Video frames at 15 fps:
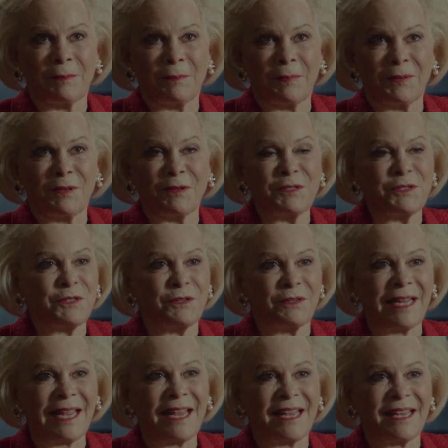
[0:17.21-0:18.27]
But those two
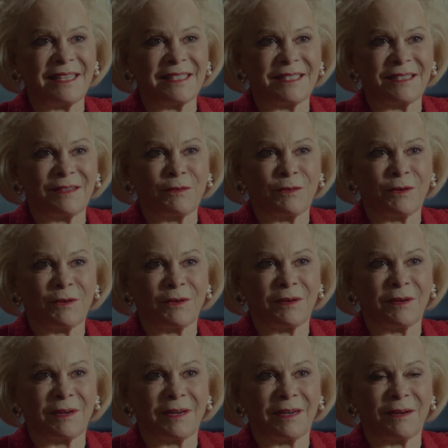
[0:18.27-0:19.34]
days
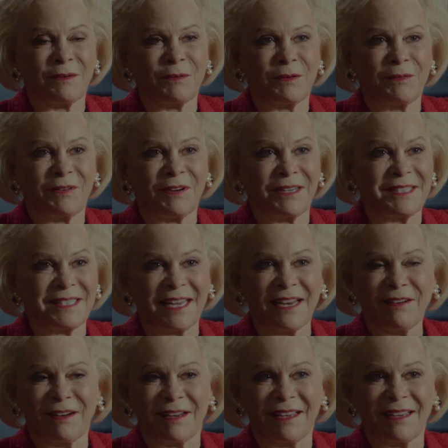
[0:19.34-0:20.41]
were very
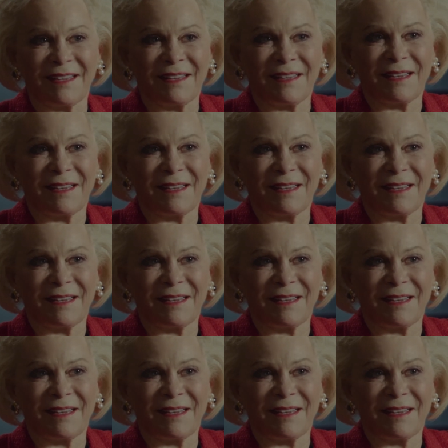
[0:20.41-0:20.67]
scary.